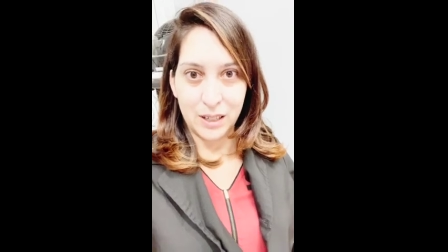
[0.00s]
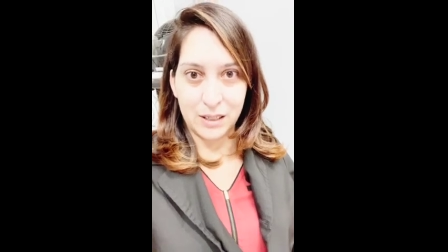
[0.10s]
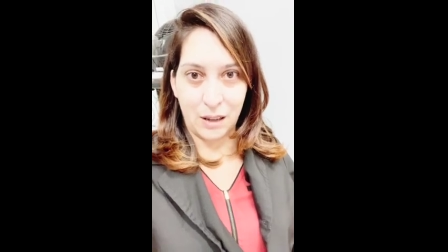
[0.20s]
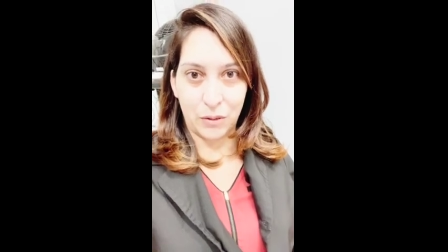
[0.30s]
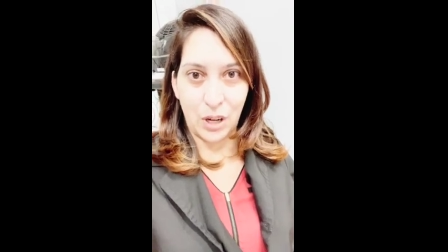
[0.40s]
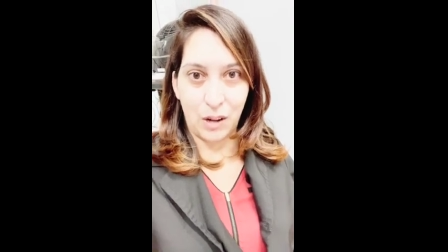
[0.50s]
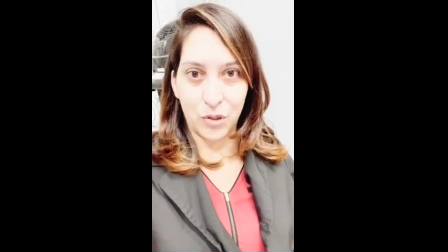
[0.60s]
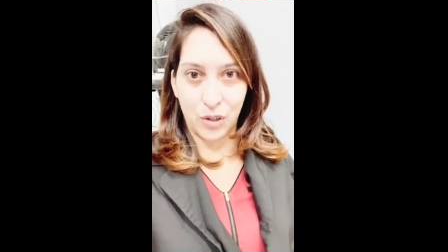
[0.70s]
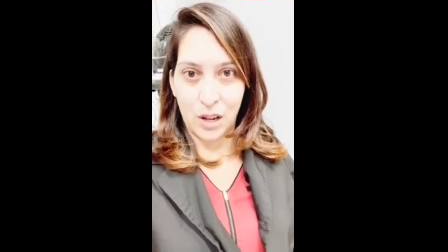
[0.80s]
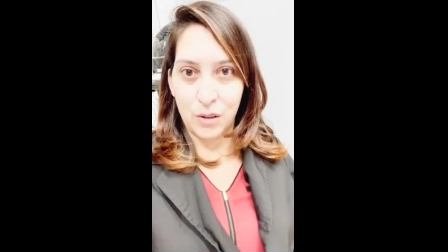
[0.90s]
So I'll towel
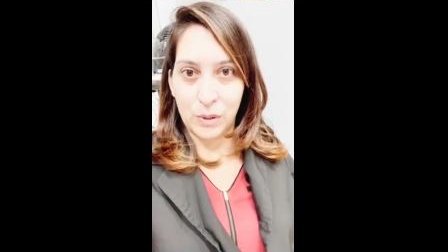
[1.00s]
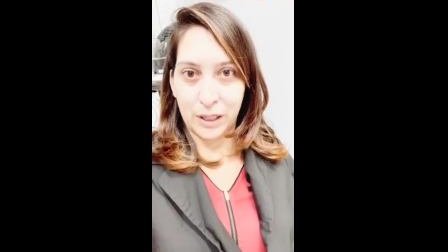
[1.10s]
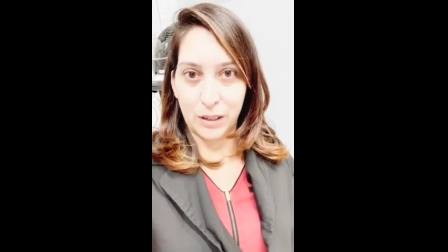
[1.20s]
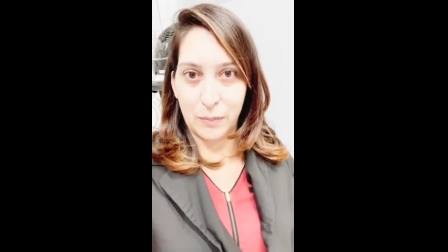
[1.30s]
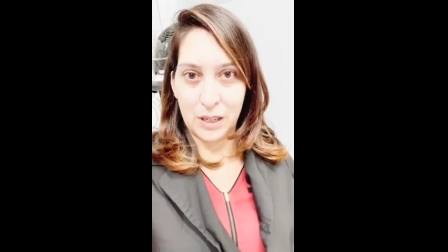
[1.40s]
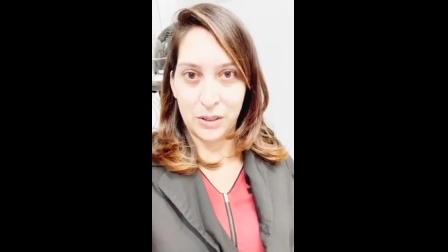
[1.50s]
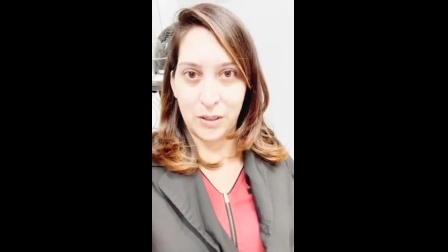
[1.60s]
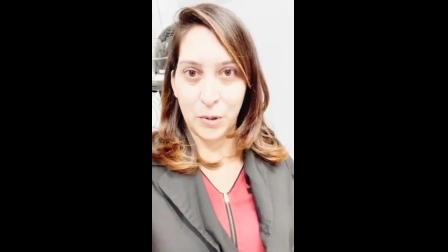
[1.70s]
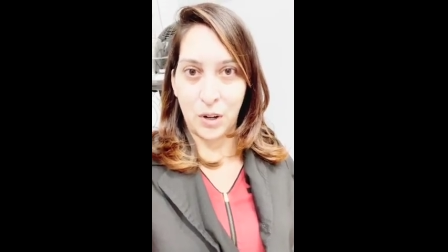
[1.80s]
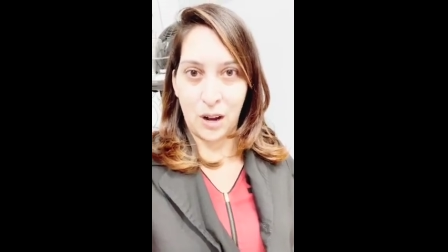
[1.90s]
dry you a little bit, see
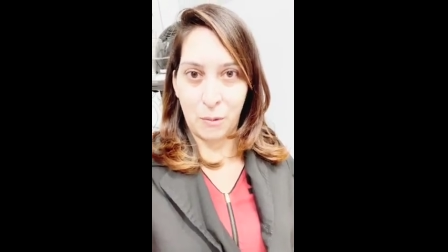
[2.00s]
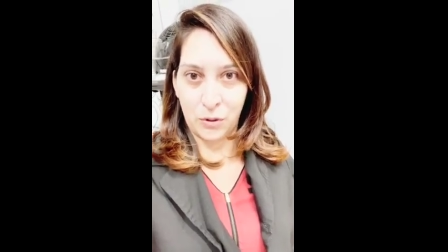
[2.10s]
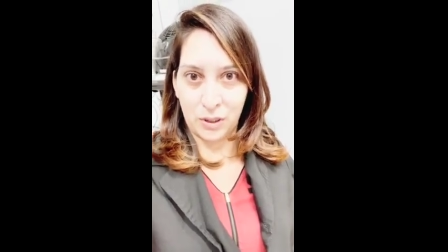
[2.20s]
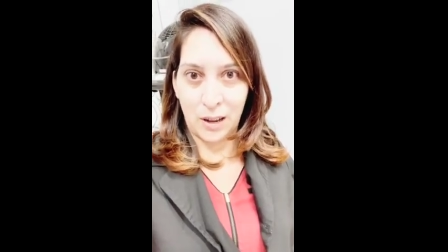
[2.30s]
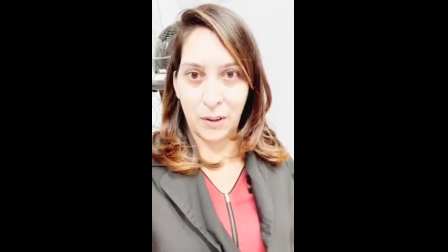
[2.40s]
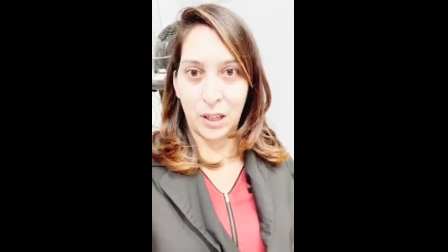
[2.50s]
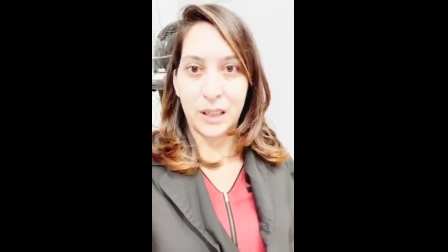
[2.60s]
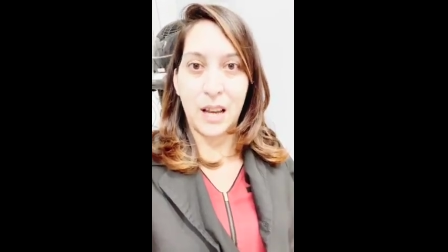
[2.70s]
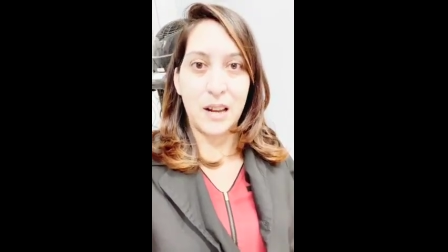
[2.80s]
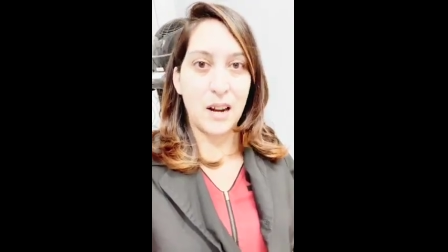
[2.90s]
where you're at with your level,
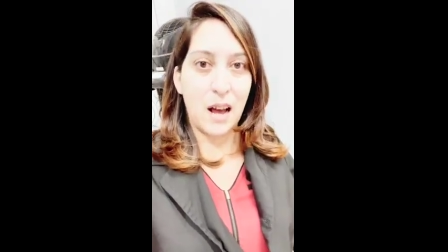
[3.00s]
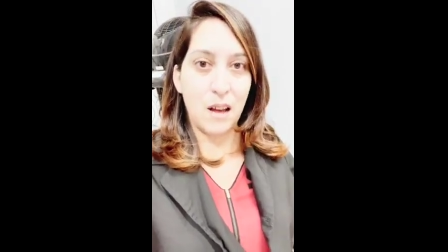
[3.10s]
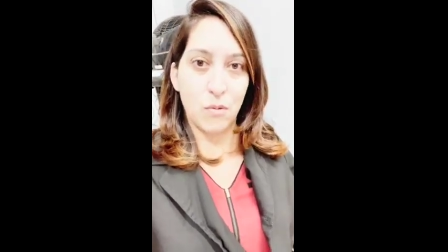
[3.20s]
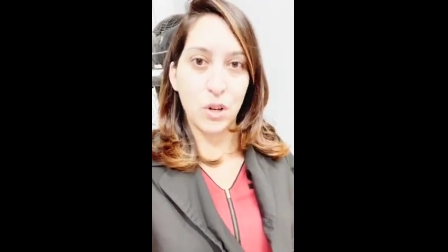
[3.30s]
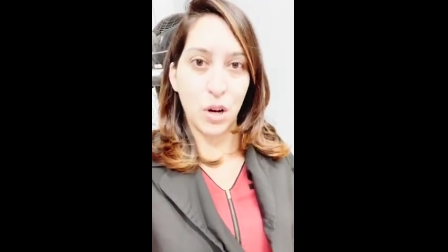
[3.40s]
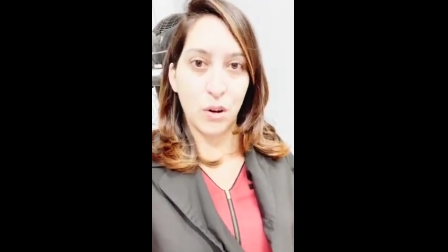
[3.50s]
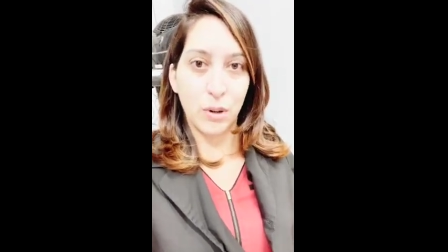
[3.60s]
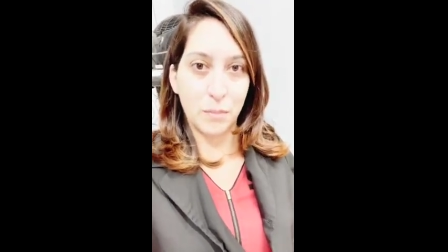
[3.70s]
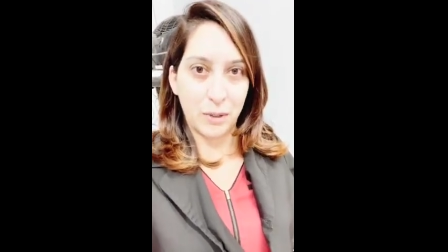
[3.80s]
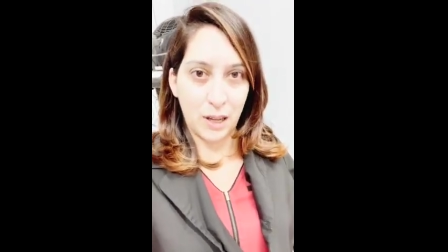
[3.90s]
and then I will go
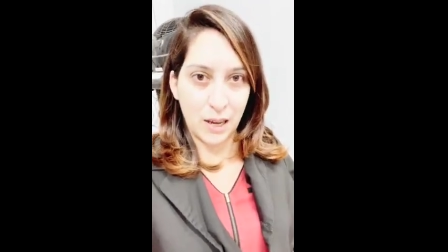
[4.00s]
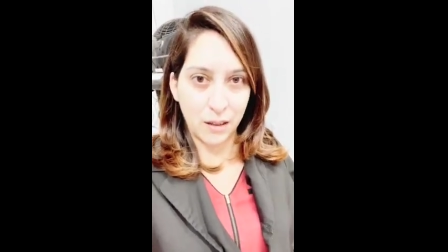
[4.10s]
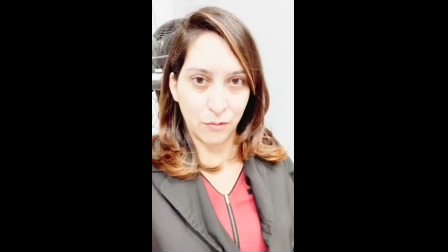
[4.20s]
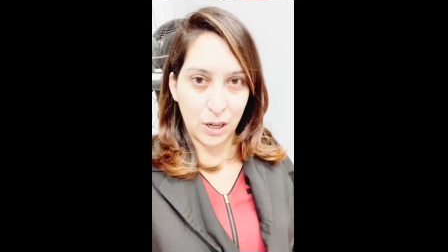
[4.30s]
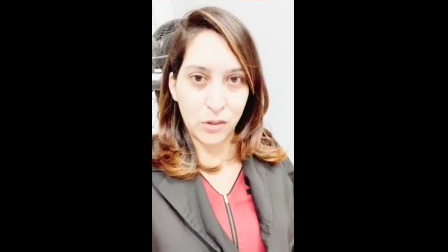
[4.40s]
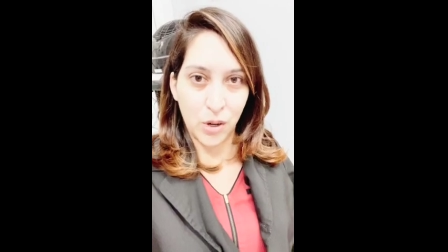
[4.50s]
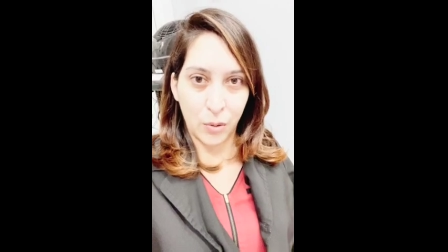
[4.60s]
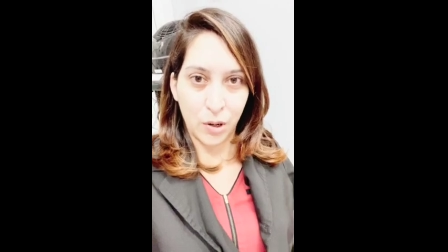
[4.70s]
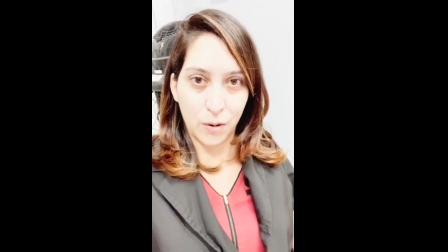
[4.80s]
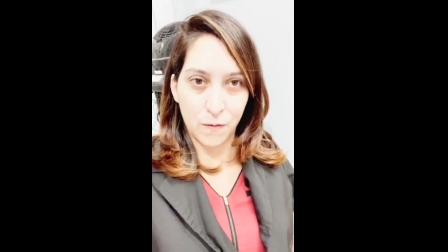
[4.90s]
and apply the right
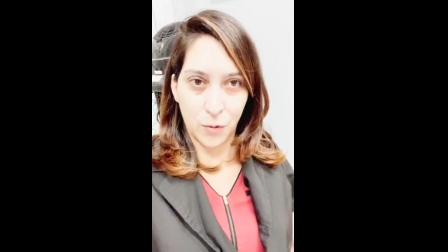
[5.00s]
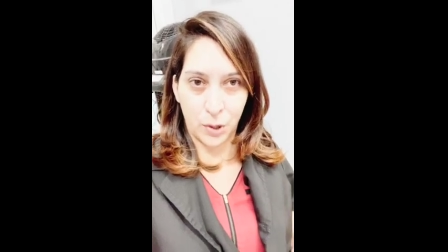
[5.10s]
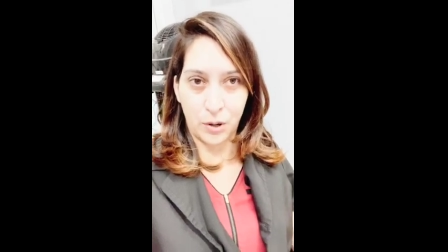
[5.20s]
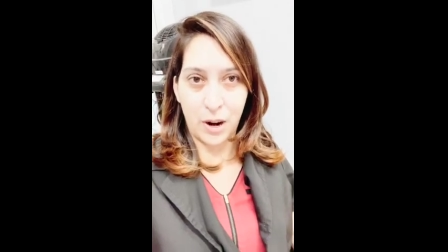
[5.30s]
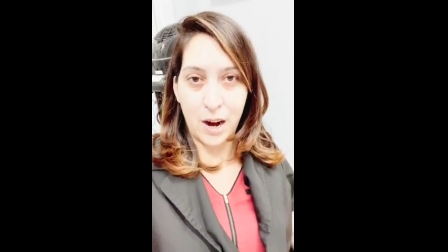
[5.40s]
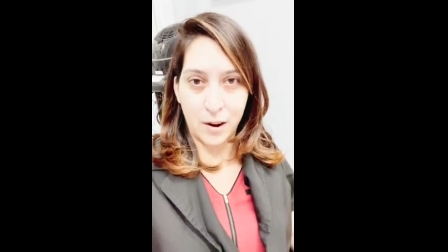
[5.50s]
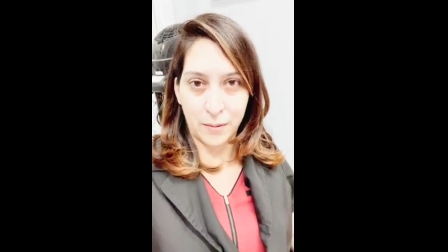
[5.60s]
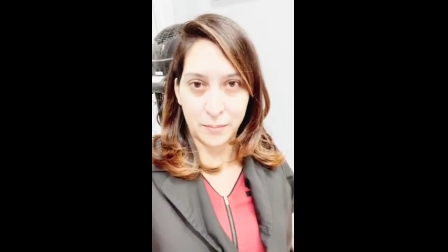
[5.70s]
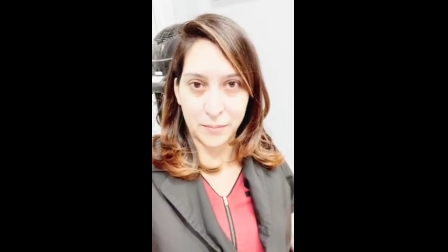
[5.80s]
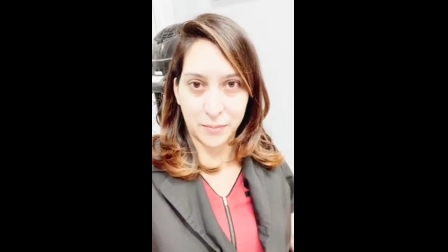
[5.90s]
toner for your hair
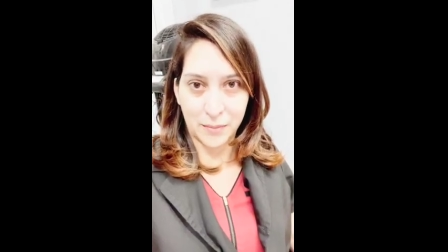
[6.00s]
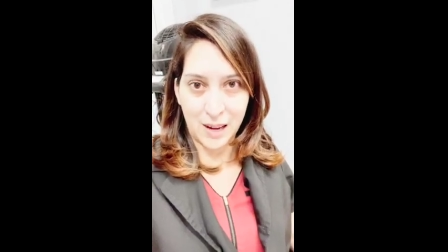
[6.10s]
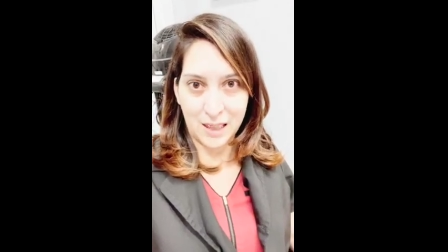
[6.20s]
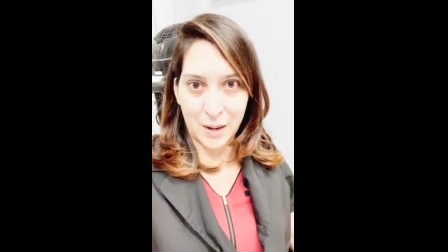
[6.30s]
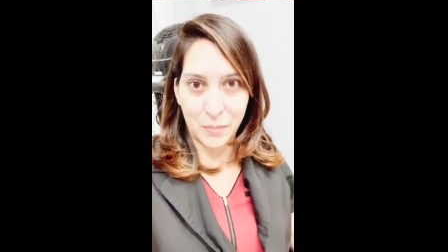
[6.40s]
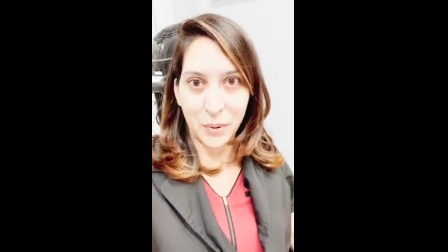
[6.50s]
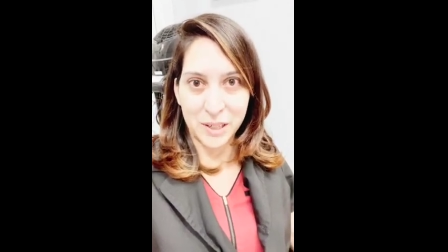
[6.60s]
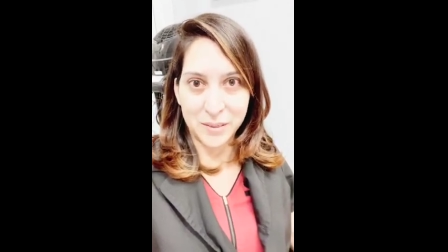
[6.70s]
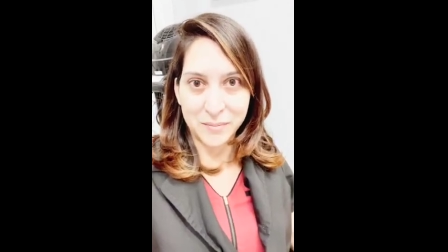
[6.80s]
at that point.